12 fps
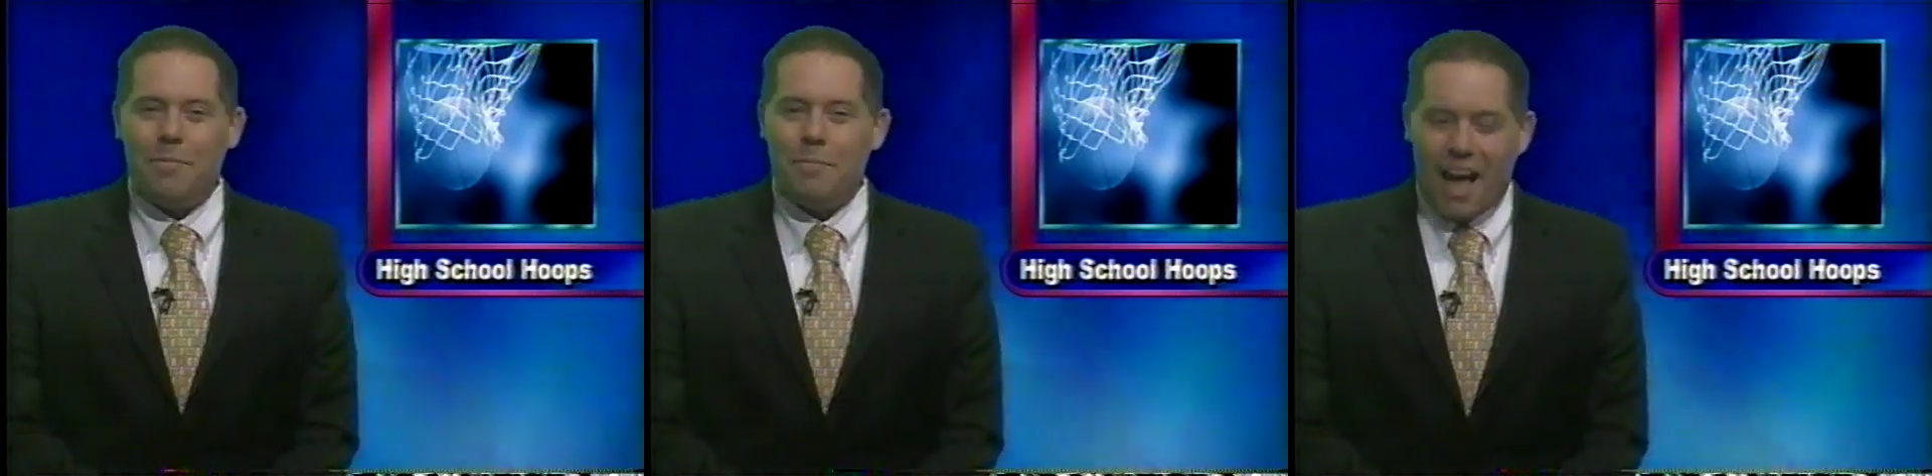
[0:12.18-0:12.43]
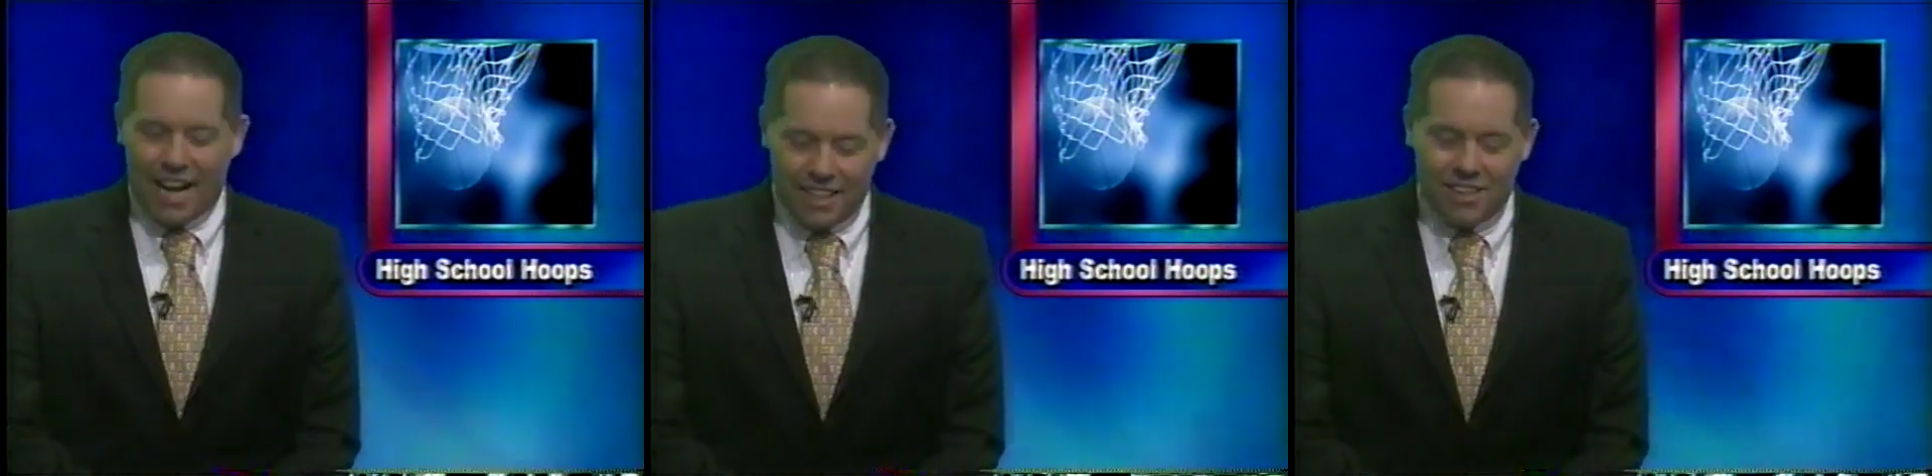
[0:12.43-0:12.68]

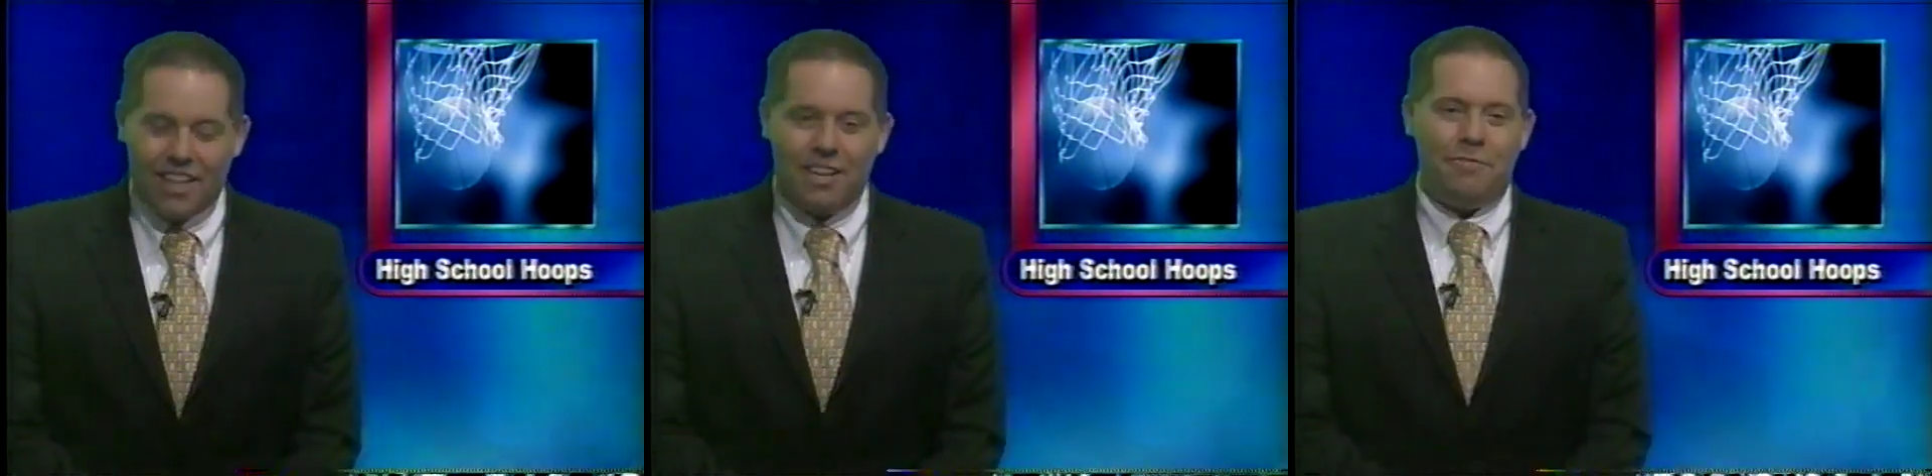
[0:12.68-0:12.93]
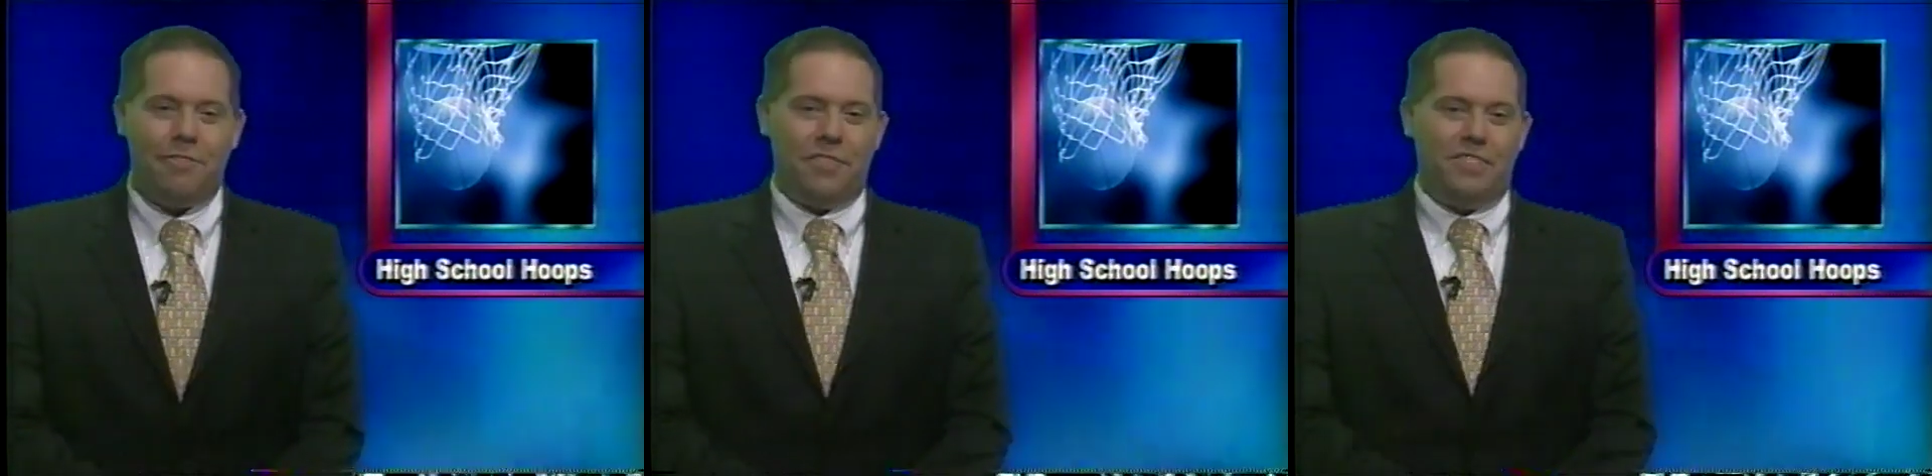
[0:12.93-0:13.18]
back in the
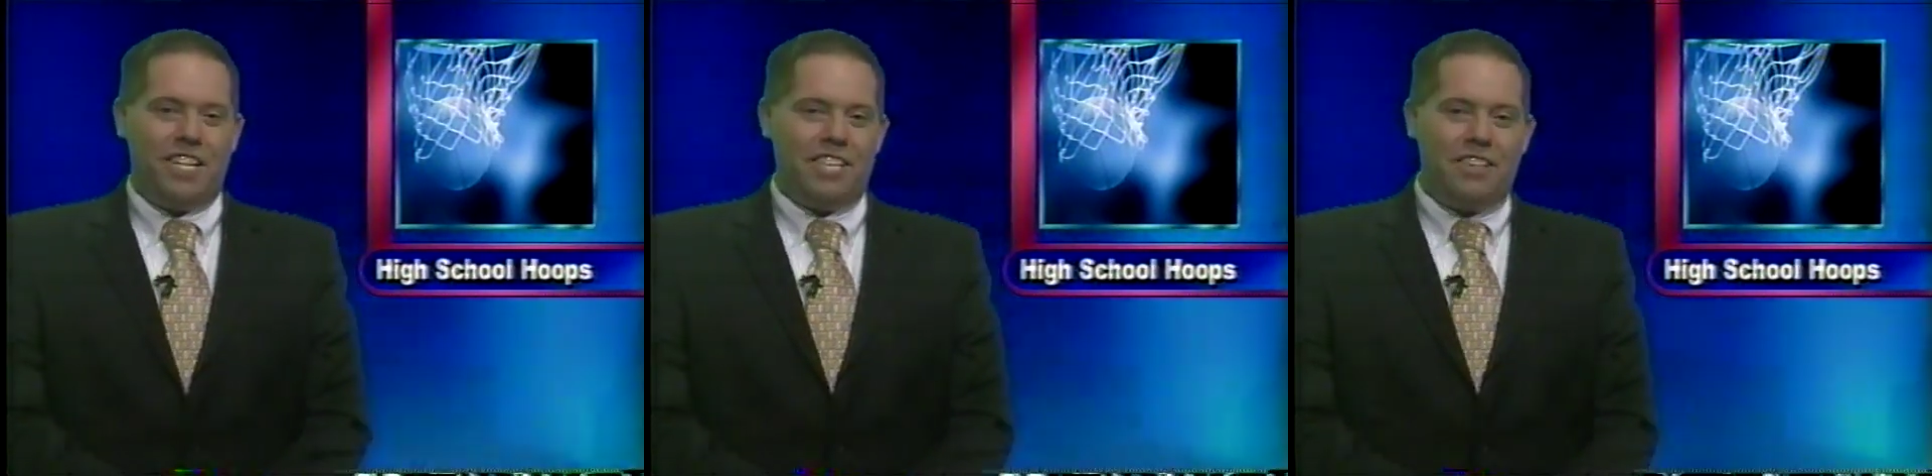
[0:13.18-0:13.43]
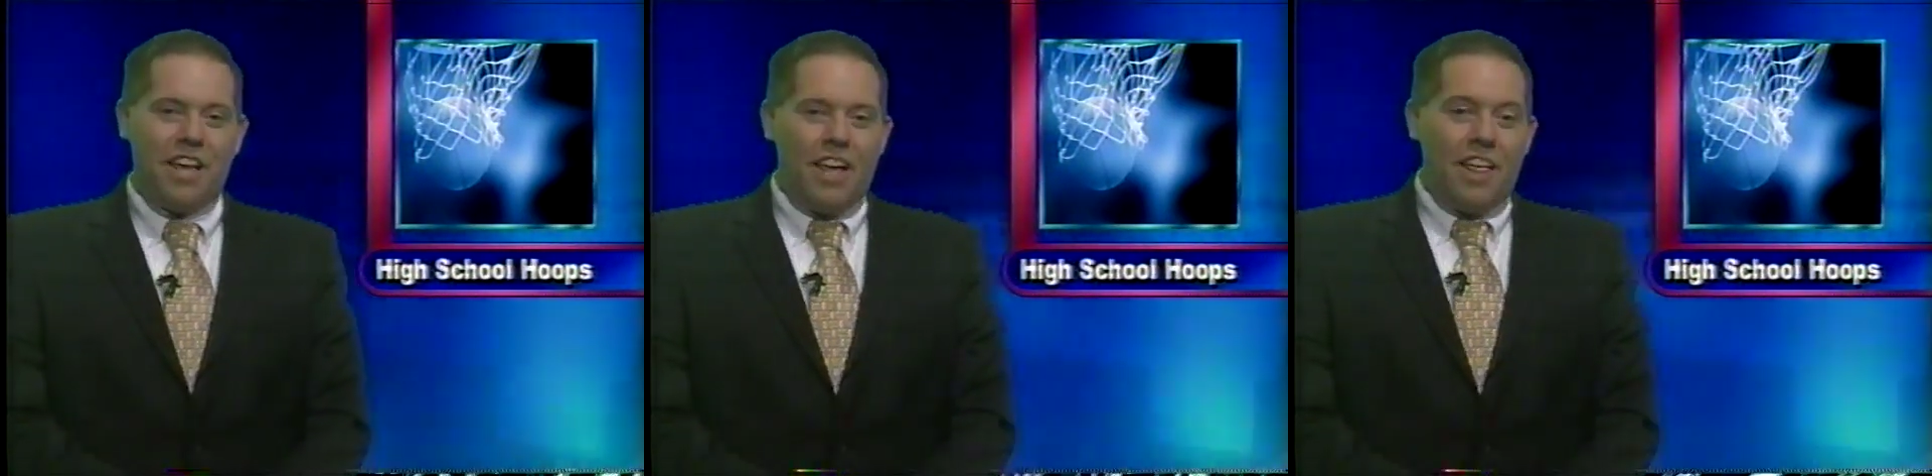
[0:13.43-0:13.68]
late
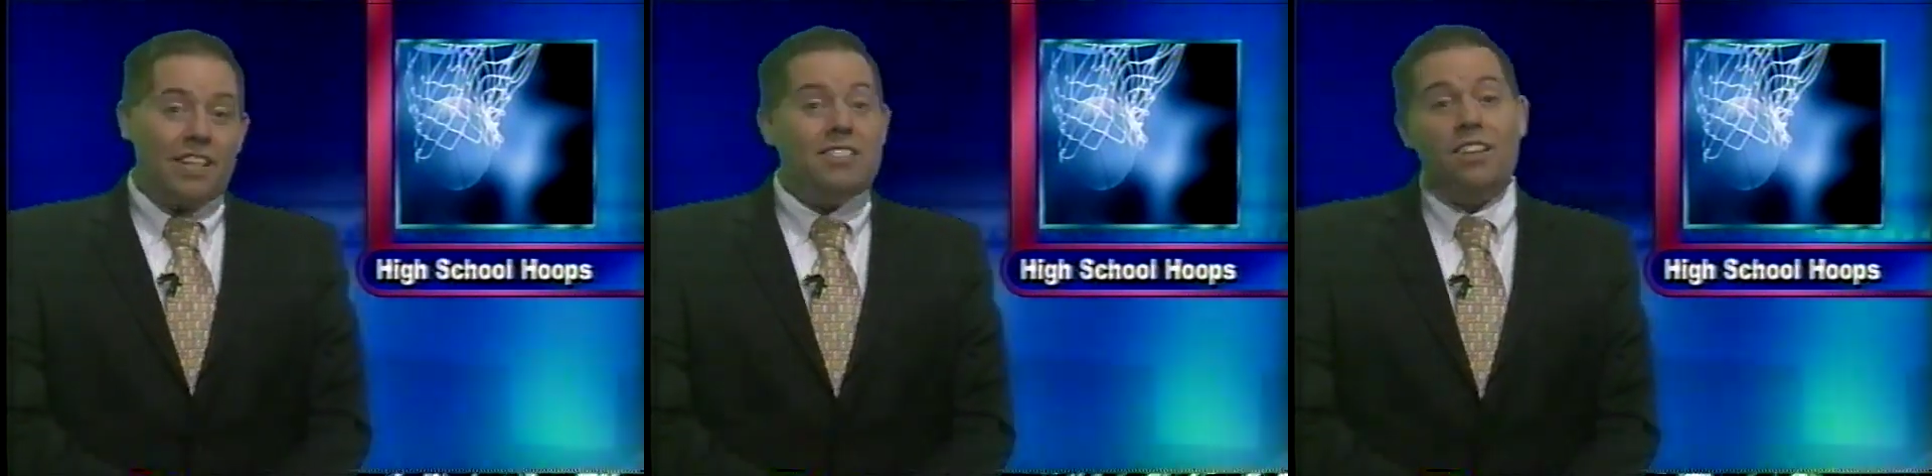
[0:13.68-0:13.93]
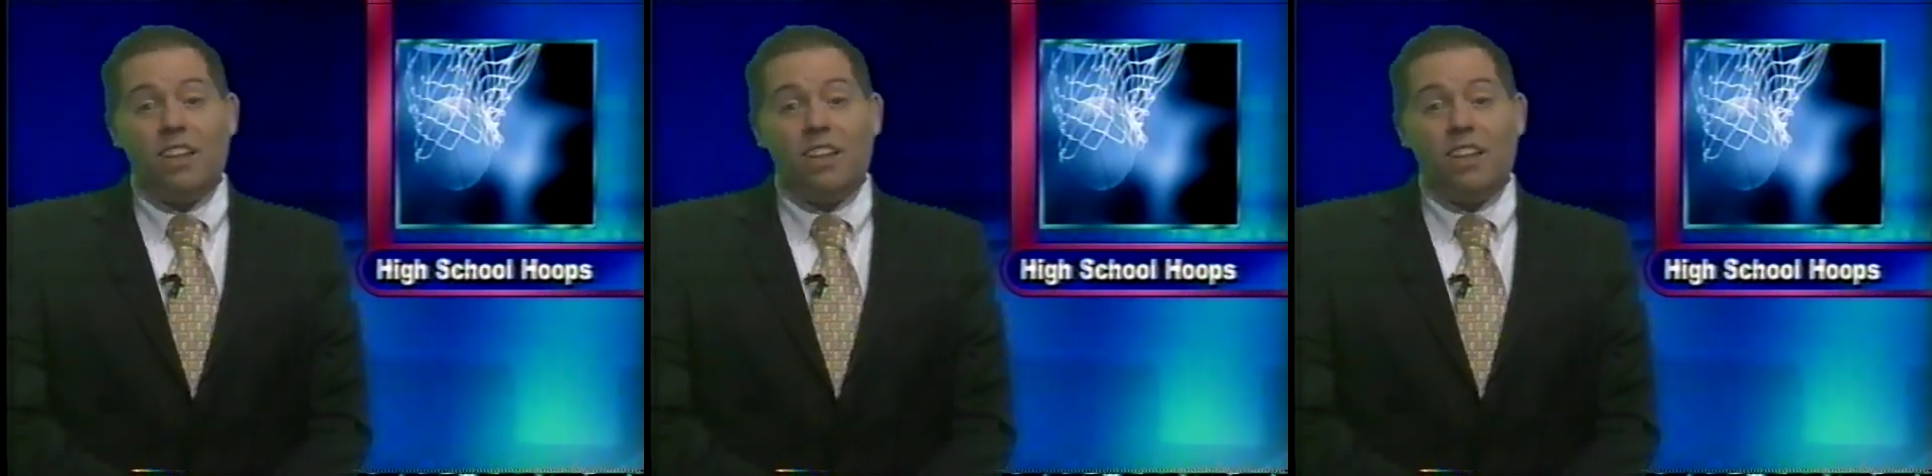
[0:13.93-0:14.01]
50s. That's a